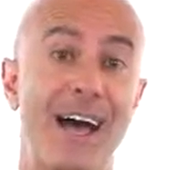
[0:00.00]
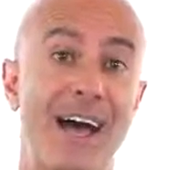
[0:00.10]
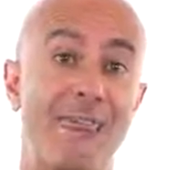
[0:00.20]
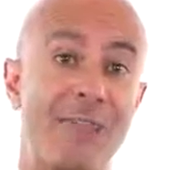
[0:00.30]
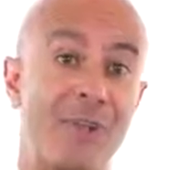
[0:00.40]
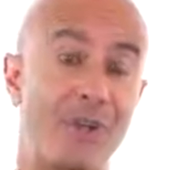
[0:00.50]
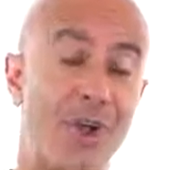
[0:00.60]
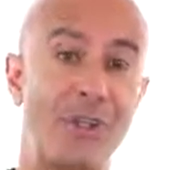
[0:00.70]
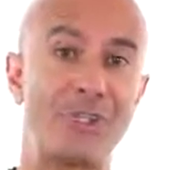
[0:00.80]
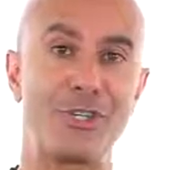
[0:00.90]
of their
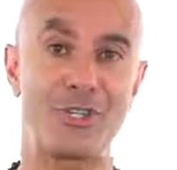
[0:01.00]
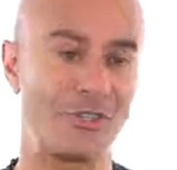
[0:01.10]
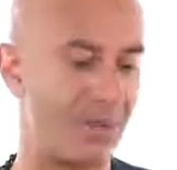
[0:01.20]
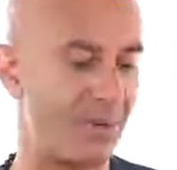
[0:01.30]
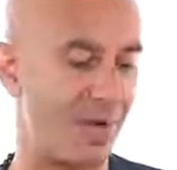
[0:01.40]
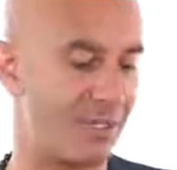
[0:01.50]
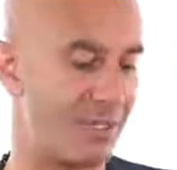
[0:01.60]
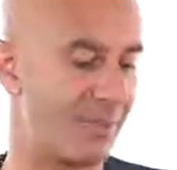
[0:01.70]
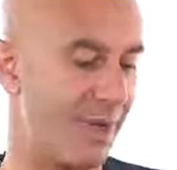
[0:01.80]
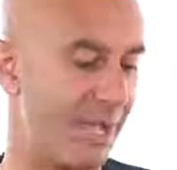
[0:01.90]
conscious and
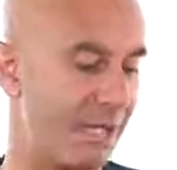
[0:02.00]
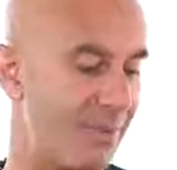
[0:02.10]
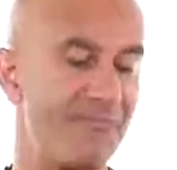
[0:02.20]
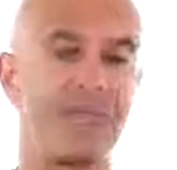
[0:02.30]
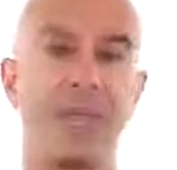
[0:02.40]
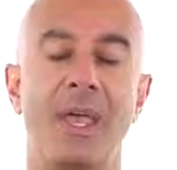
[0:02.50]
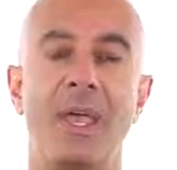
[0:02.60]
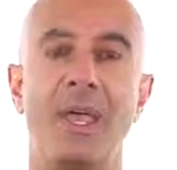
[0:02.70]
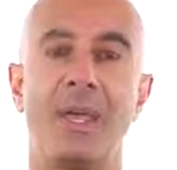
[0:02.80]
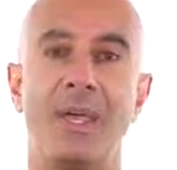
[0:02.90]
subconscious mind.
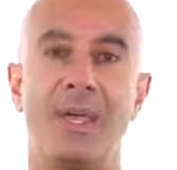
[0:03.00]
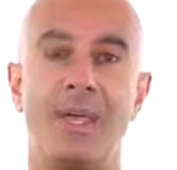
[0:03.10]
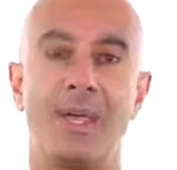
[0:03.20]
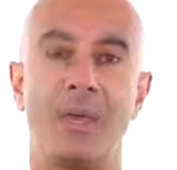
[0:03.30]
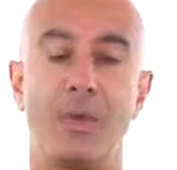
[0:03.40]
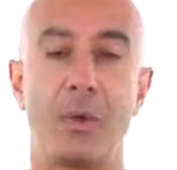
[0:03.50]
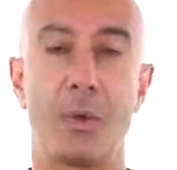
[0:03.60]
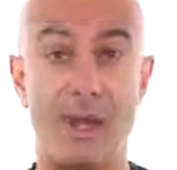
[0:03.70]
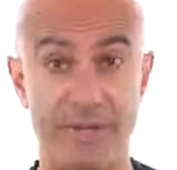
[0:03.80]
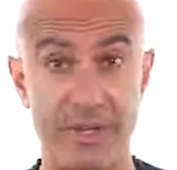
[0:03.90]

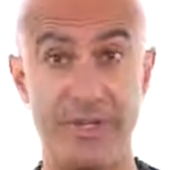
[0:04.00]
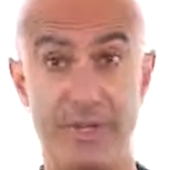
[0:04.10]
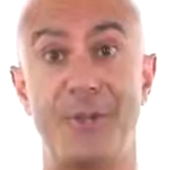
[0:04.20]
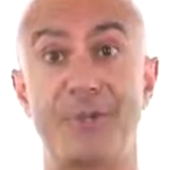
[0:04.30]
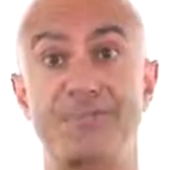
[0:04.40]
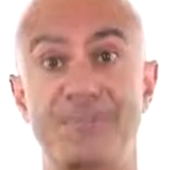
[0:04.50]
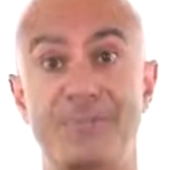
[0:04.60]
Whatever you do,